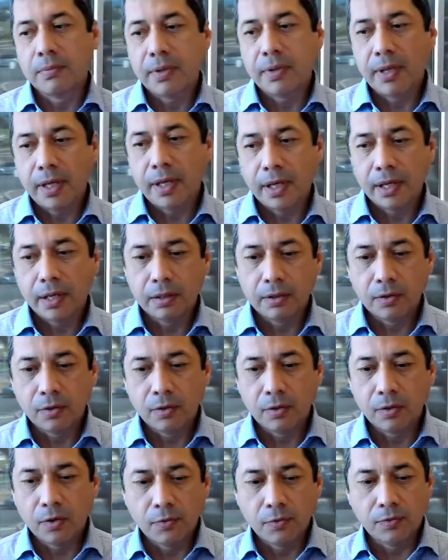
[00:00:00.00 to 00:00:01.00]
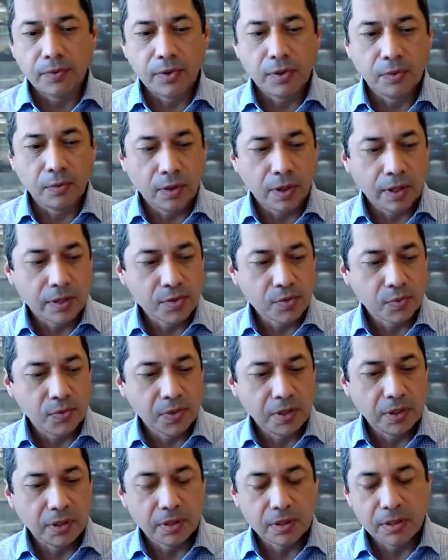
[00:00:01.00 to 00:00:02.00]
And hopefully, as
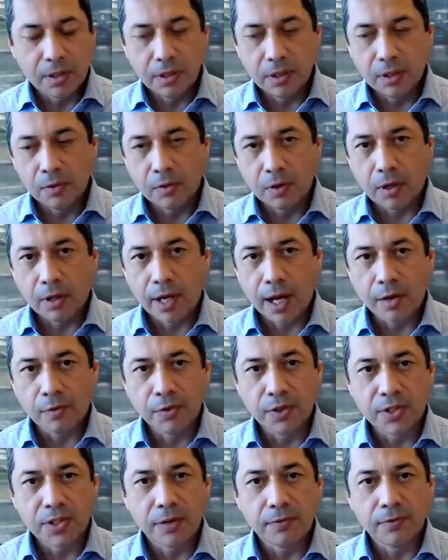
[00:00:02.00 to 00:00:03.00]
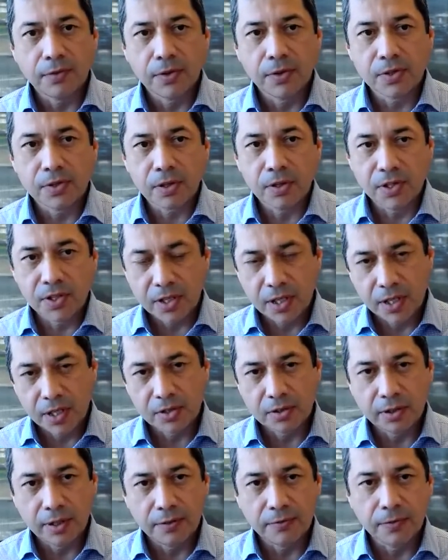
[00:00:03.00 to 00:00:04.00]
we continue our outreach efforts, our
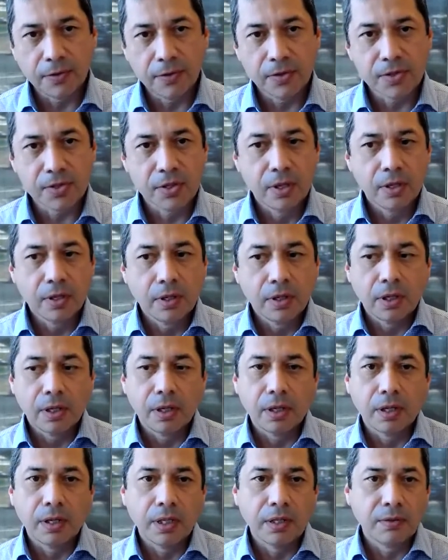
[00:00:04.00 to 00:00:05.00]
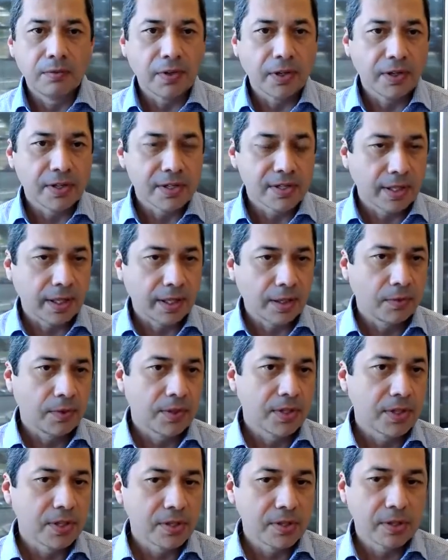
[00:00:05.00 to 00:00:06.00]
educational efforts in various
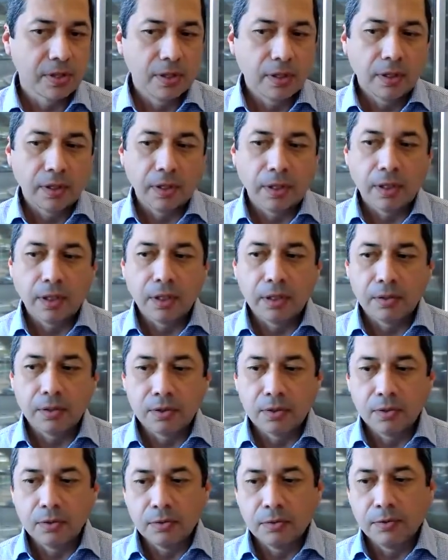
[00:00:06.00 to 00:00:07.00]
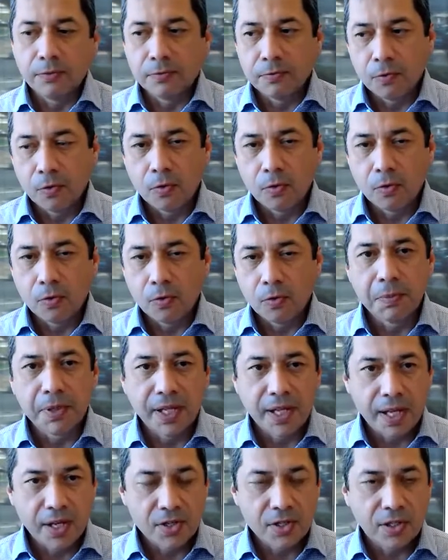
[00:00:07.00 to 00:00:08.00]
languages to inform and
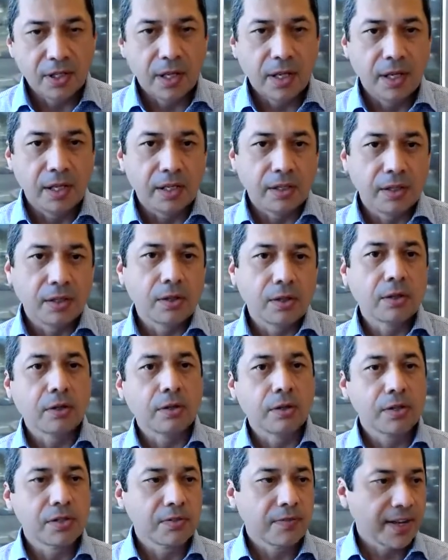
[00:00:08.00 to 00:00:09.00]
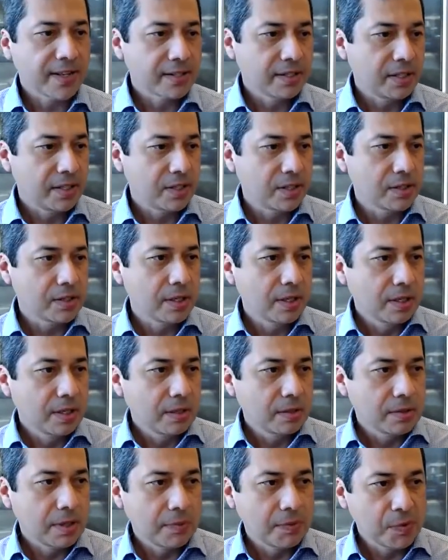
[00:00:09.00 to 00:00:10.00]
educate and encourage vaccinations,
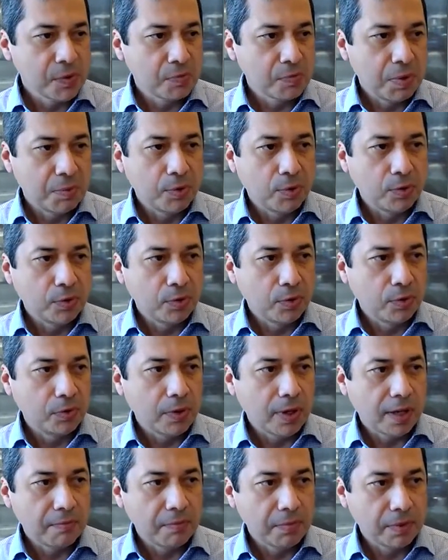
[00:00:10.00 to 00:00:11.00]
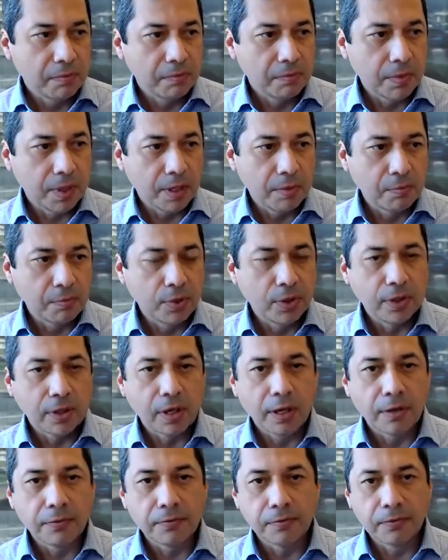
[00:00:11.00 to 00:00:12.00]
some of those people who have been putting
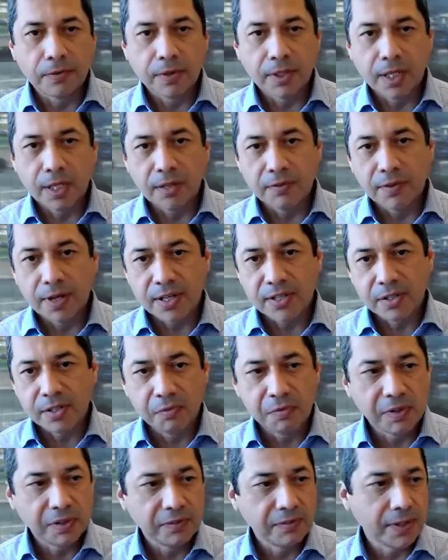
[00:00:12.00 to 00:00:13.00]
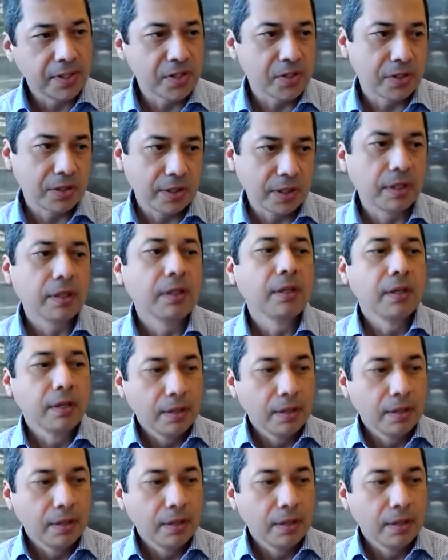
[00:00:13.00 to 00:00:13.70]
off getting the vaccine will eventually